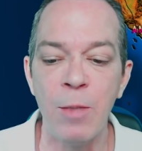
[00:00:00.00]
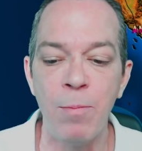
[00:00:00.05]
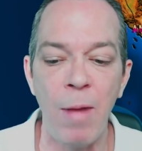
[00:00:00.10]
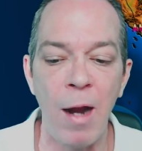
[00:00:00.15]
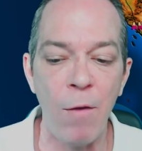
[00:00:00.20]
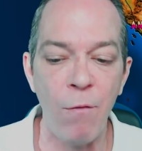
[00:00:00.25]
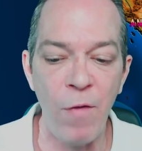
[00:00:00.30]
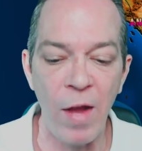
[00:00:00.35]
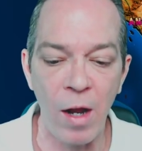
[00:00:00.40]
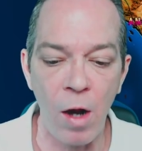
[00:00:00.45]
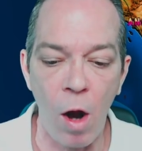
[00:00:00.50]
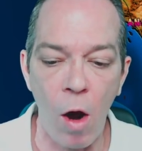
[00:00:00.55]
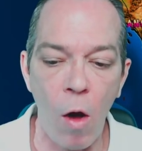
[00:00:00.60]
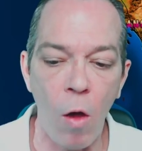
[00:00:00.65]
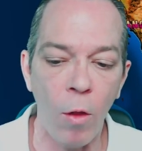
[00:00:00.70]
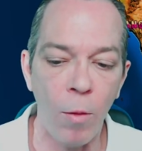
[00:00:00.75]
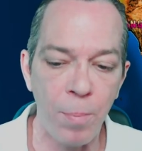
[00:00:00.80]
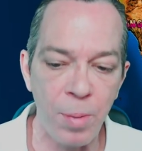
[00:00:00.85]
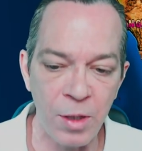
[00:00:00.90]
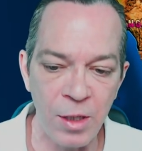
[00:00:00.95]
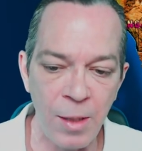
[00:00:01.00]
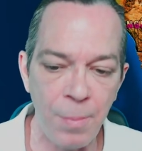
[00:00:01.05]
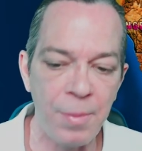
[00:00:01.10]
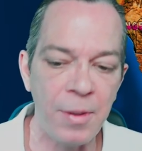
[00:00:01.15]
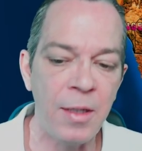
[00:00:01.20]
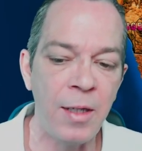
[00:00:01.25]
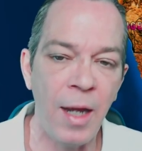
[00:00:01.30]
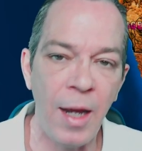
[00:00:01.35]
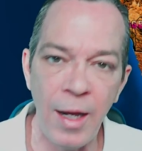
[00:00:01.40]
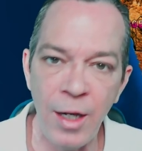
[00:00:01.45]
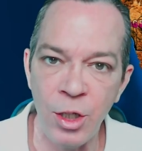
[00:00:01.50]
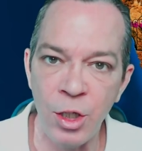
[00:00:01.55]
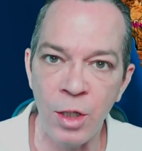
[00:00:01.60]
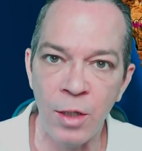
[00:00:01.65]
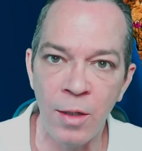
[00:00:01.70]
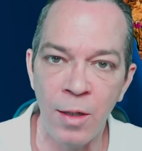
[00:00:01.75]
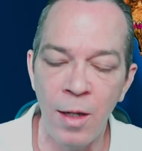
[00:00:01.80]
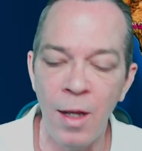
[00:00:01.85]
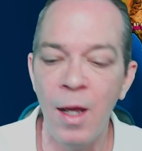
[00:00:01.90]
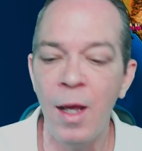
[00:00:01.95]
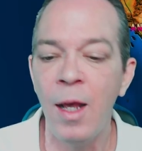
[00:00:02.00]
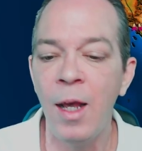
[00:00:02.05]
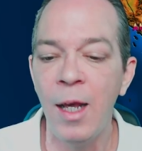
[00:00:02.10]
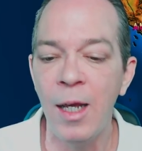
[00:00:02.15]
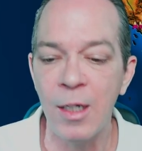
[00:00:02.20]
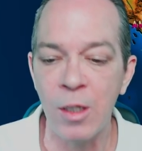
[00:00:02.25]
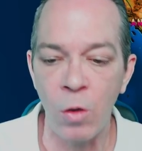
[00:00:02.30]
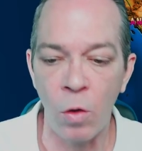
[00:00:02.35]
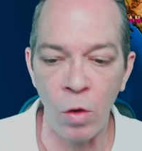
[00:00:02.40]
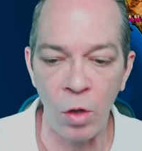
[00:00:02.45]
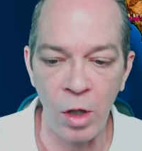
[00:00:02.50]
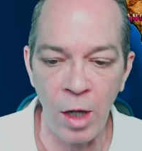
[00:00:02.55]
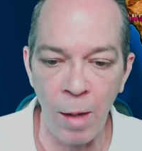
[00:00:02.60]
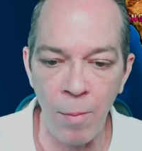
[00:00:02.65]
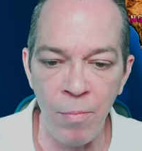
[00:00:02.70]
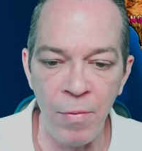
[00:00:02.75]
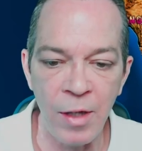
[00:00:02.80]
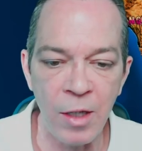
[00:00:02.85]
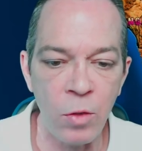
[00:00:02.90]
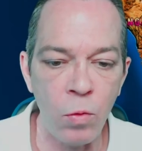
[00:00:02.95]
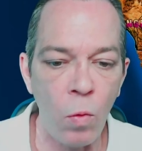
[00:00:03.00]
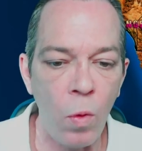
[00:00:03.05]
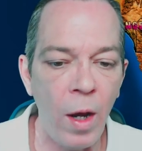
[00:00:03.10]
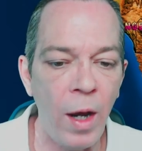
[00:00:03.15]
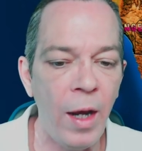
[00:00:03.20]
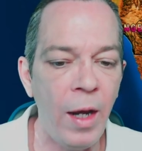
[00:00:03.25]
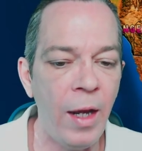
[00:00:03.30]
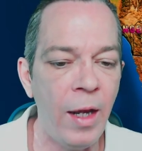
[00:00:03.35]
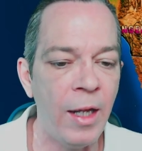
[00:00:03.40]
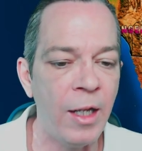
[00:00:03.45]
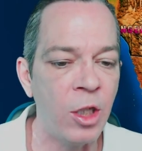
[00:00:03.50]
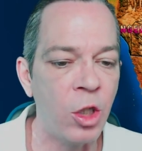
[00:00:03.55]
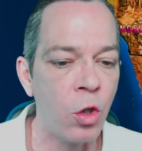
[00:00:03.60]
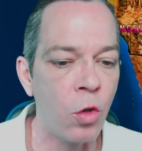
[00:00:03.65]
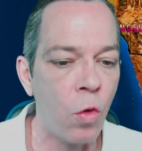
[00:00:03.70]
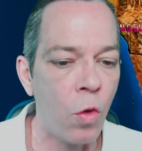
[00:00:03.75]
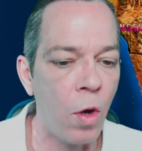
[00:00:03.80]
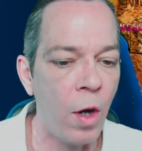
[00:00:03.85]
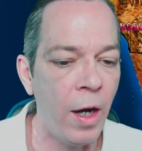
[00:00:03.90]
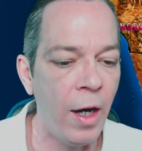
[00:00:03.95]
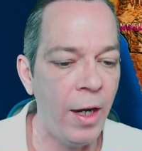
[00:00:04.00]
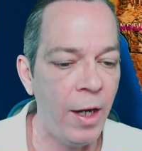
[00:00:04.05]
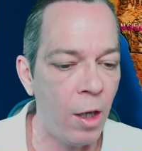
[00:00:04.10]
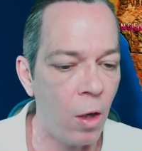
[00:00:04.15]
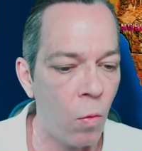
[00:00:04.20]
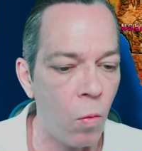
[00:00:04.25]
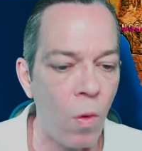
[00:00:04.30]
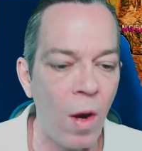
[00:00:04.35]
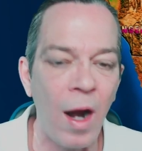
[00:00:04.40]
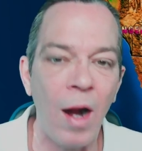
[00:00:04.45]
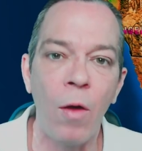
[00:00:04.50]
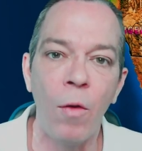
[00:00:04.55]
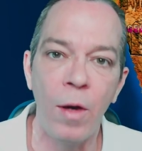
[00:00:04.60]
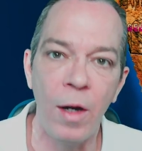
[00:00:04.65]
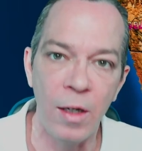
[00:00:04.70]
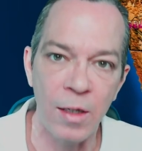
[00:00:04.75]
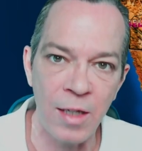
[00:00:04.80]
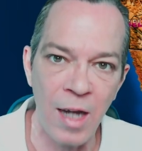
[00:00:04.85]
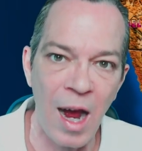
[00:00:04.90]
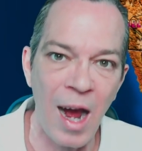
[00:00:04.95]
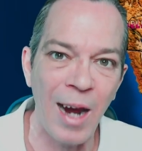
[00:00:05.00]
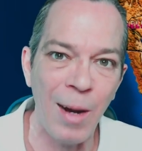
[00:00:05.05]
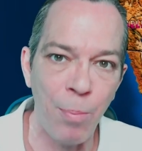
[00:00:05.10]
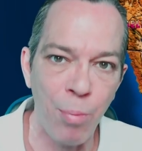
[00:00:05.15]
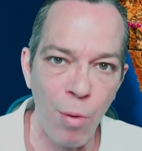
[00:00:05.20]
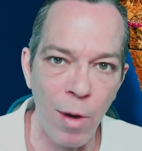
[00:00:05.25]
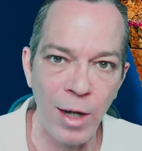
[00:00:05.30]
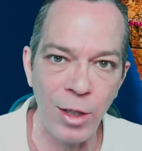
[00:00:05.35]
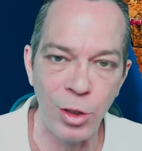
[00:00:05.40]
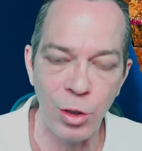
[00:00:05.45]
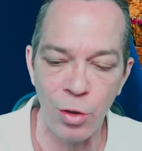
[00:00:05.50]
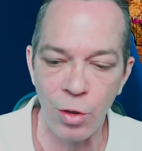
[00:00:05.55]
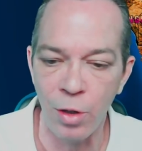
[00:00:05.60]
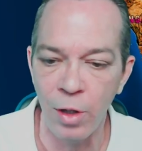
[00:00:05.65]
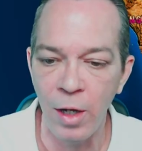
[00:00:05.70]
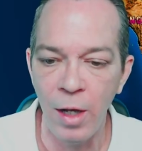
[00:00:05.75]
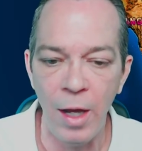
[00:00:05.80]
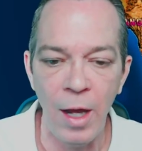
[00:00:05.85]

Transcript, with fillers: Matter of fact, all the precipitation is going to come this way and train around this high pressure